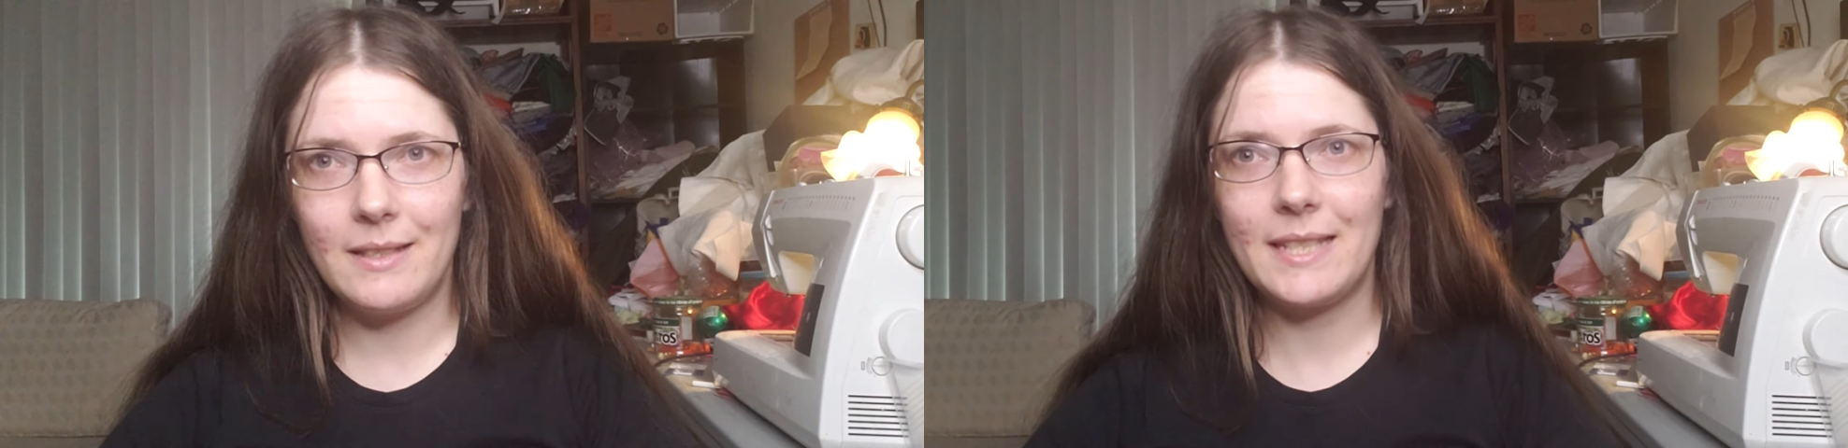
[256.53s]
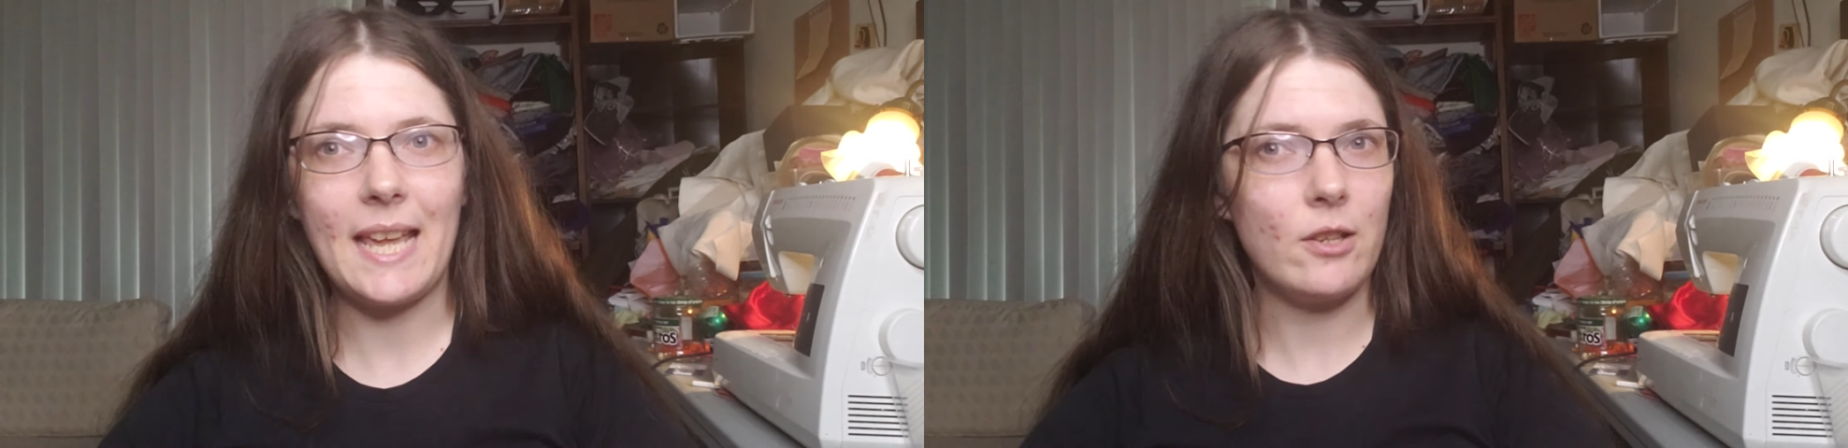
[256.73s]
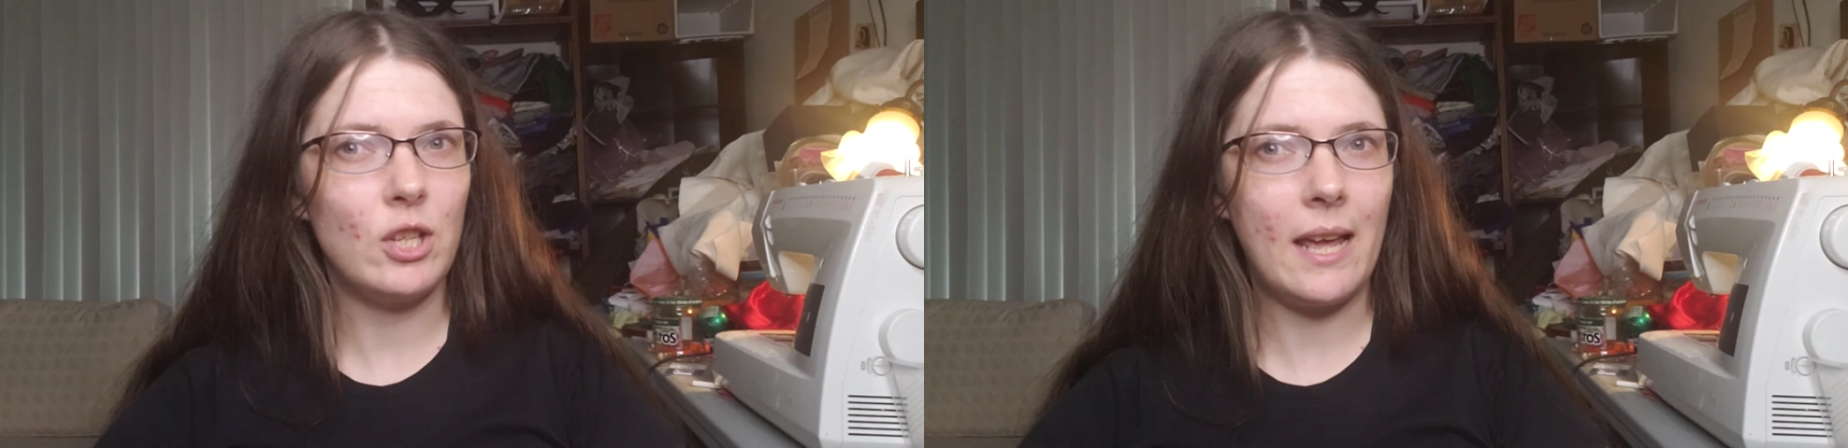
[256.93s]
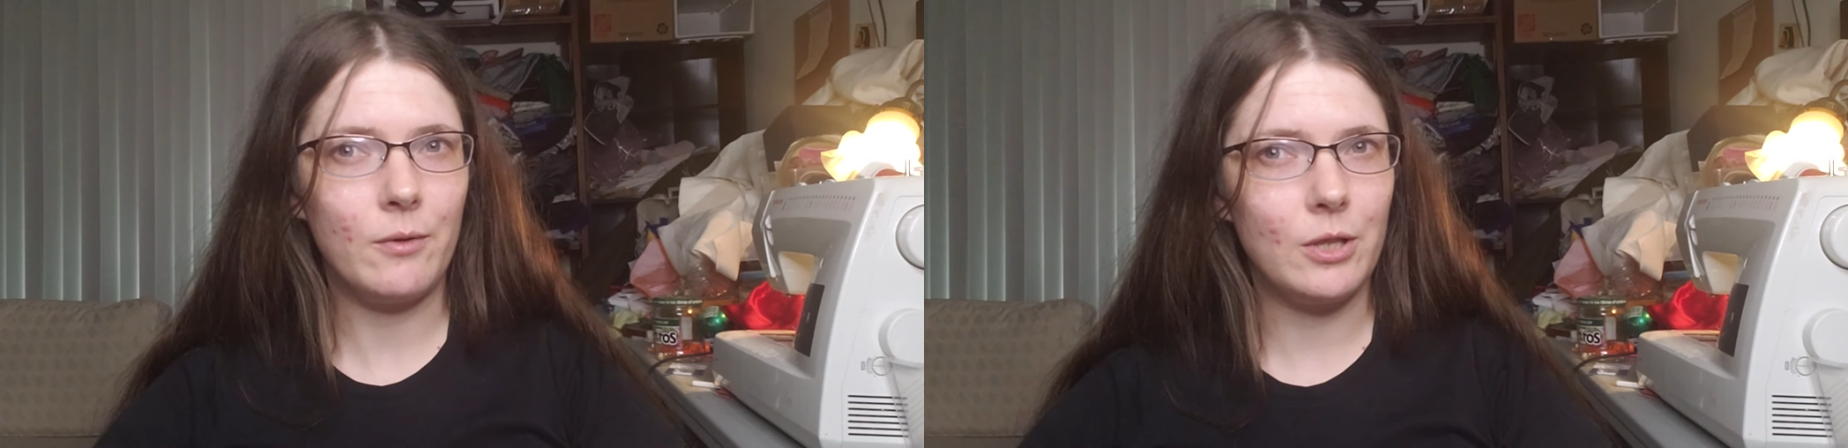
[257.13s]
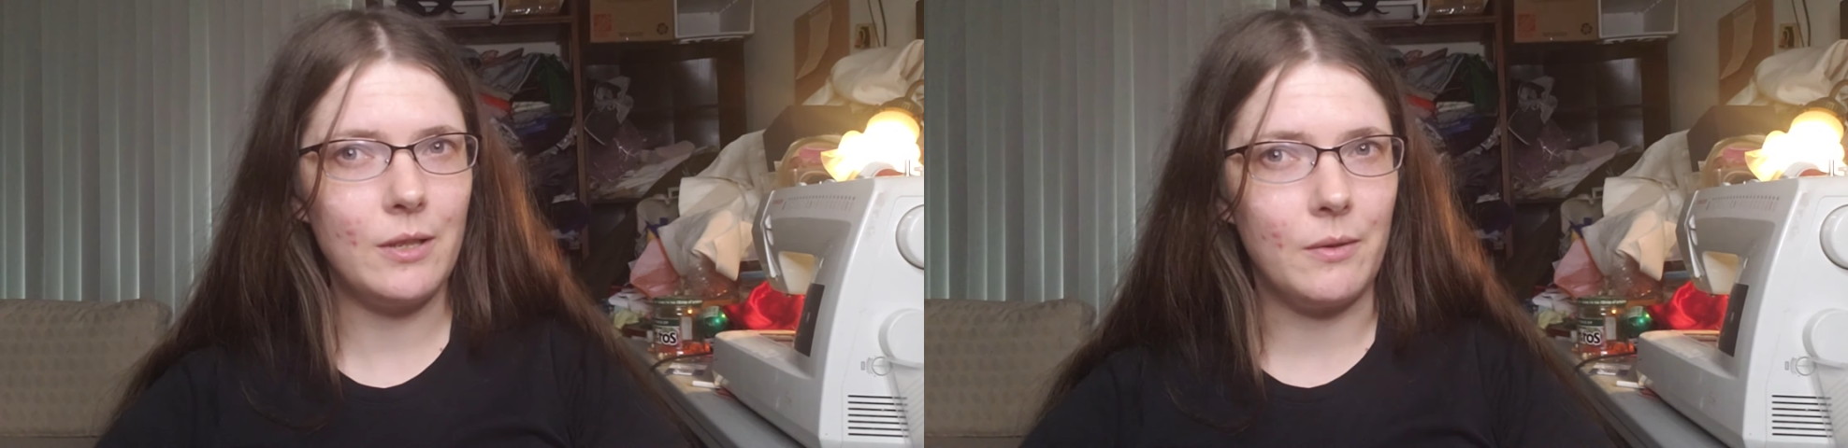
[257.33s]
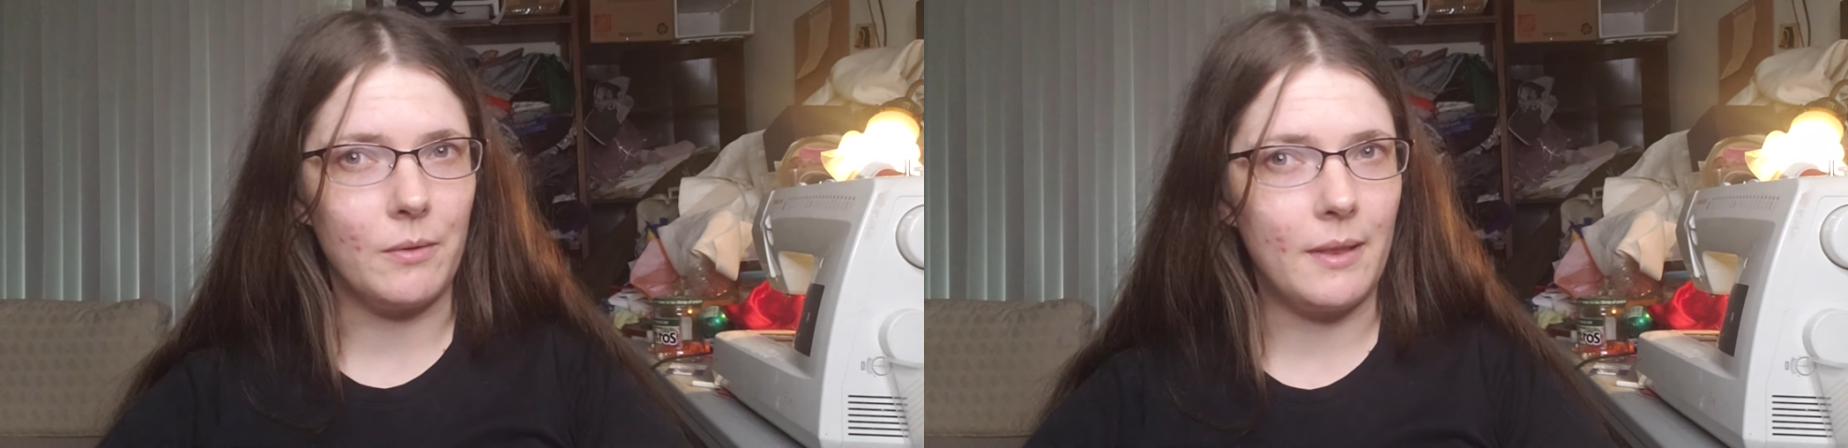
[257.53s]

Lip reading: sketch it out too.